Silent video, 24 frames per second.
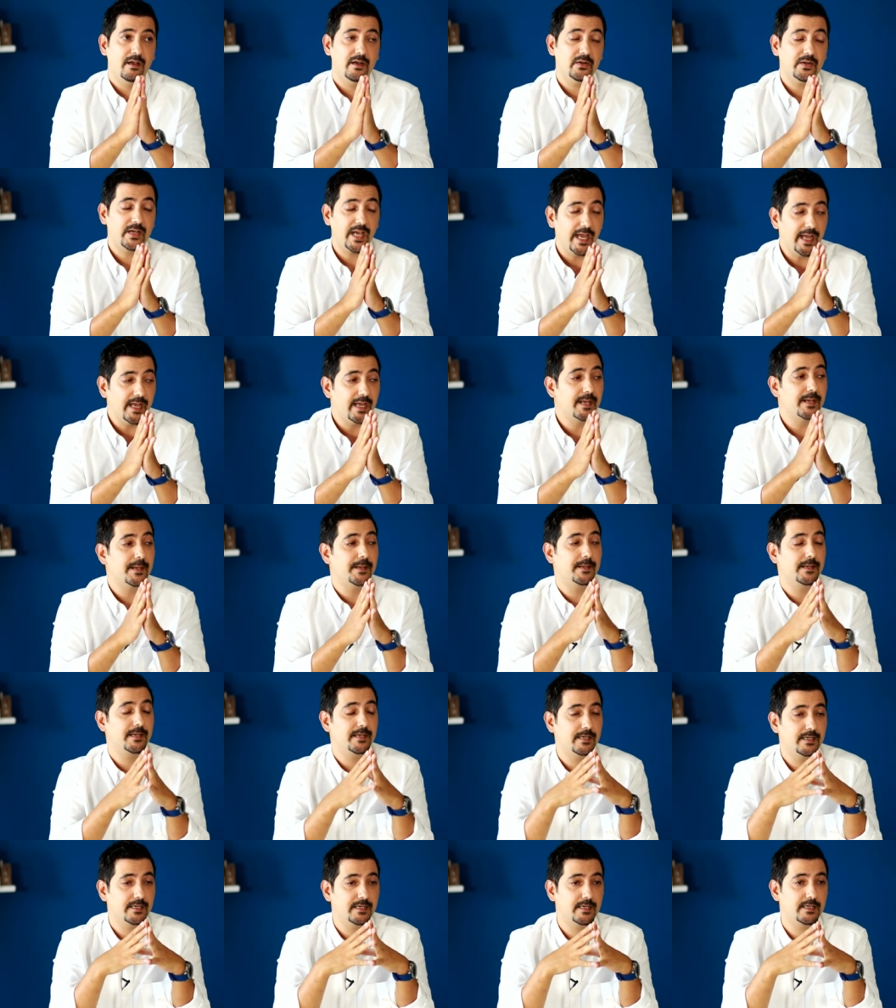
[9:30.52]
Okay.
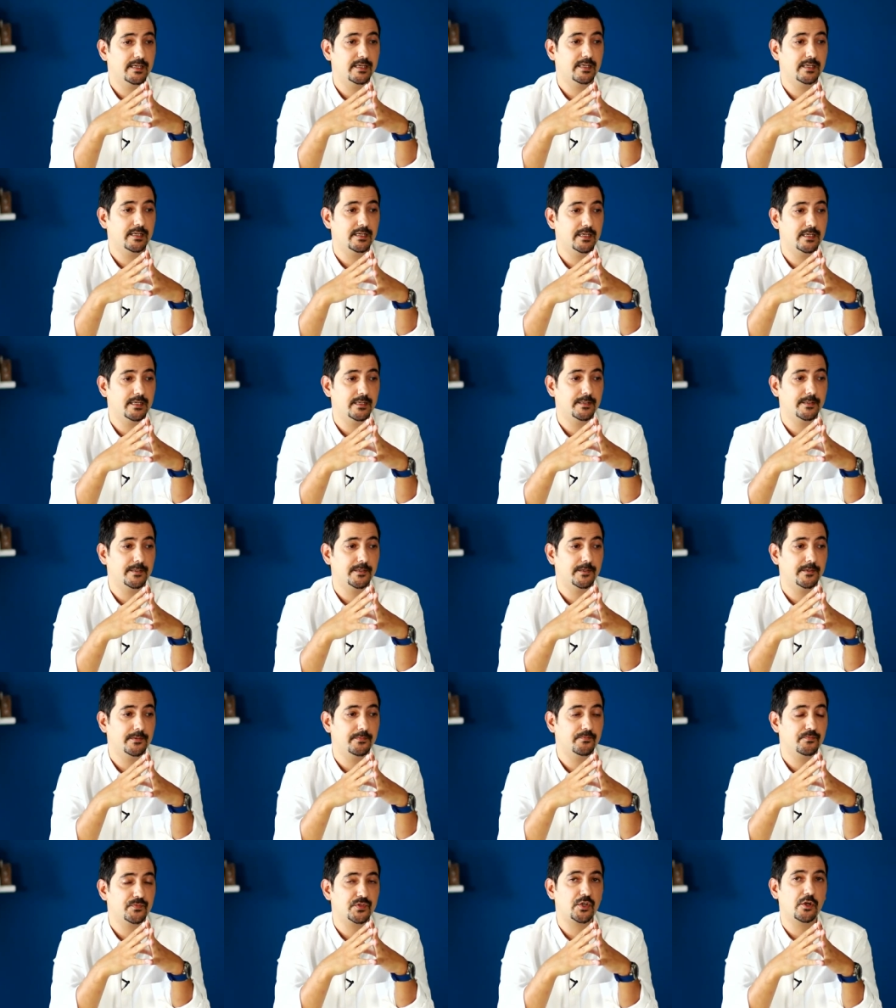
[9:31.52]

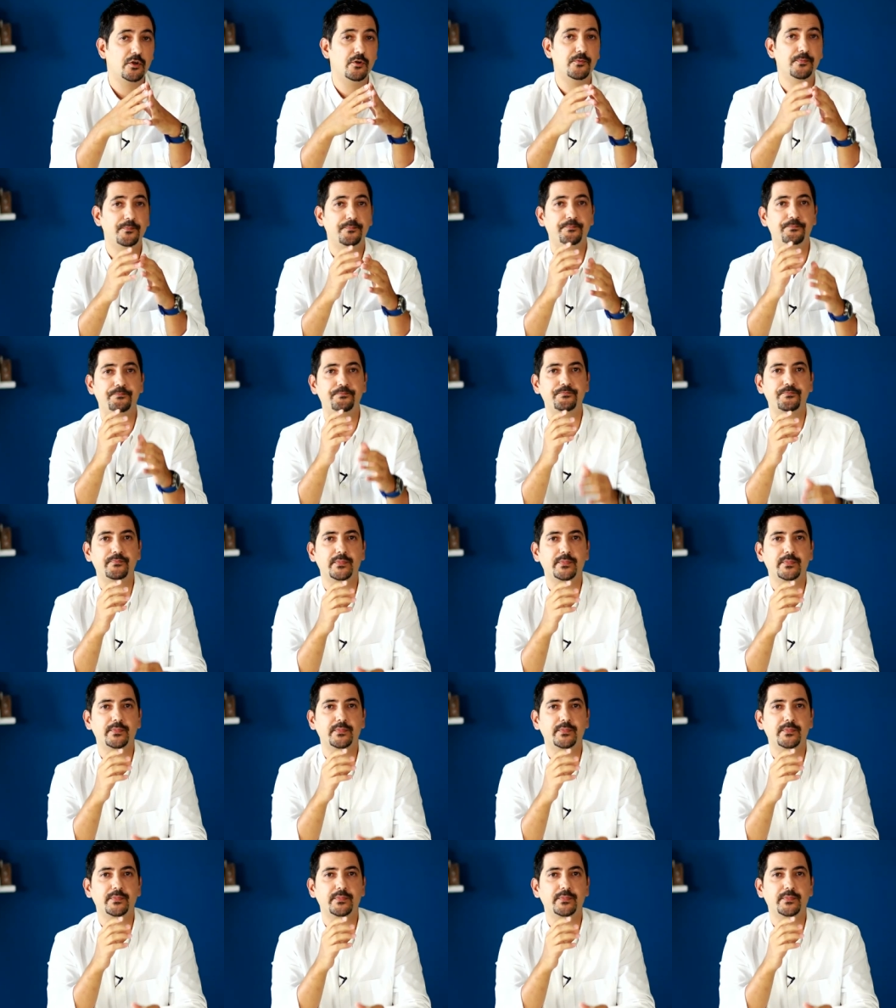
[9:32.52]
So,